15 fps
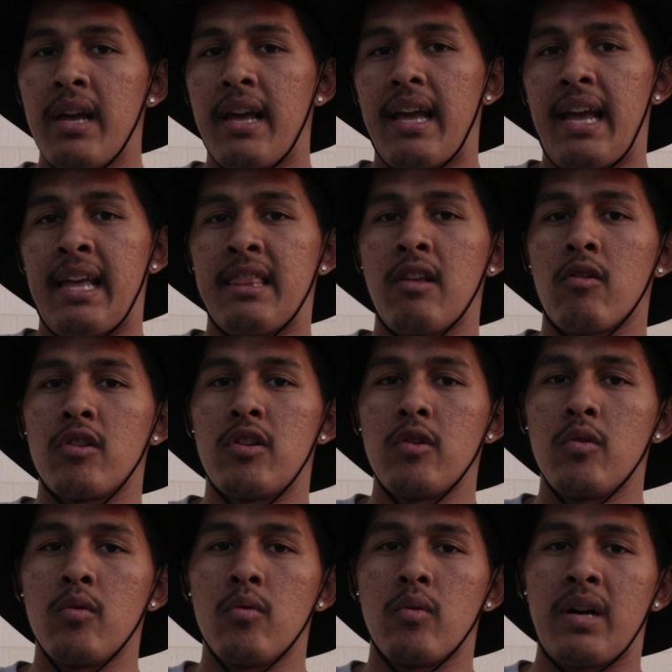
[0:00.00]
and they'll
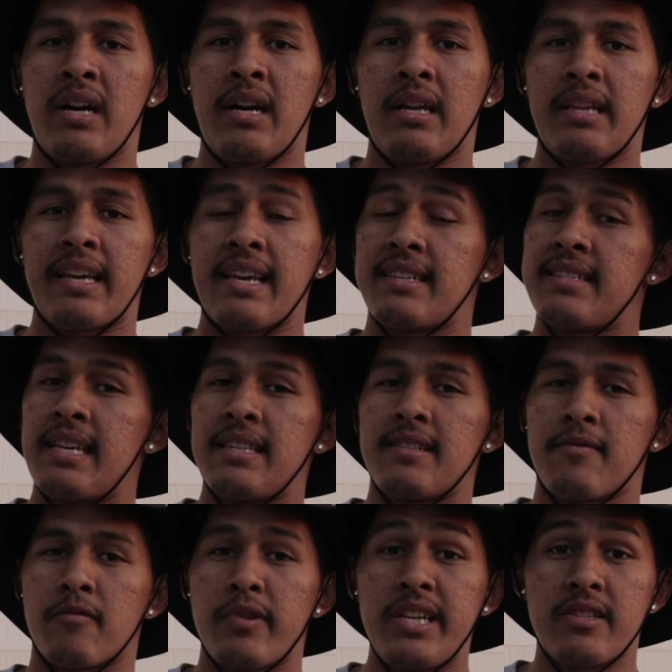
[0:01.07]
do like
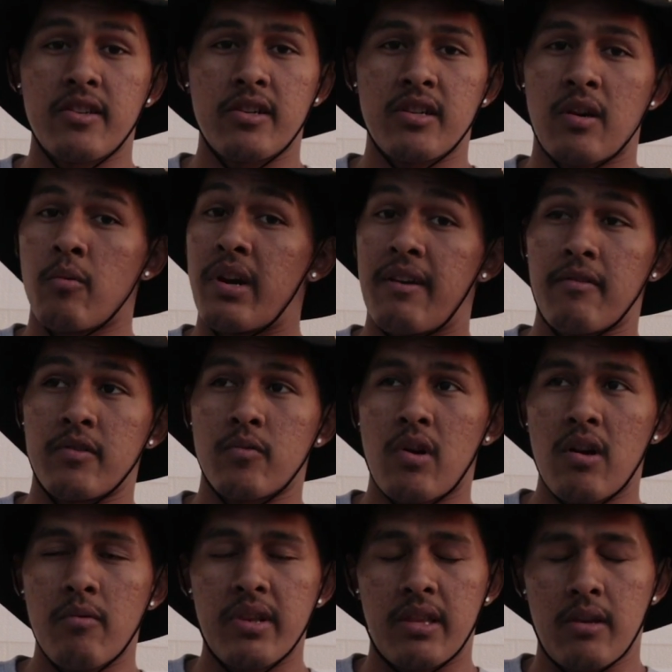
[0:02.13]
extensive research on whatever's
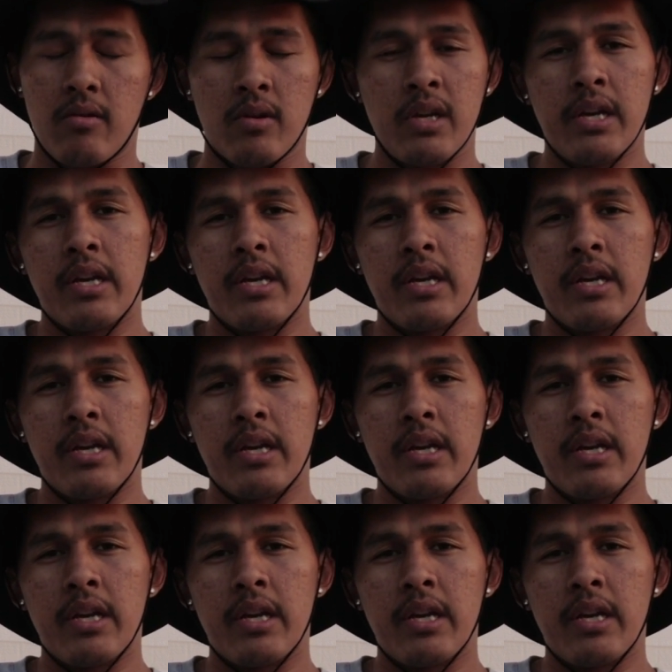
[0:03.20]
wrong with you.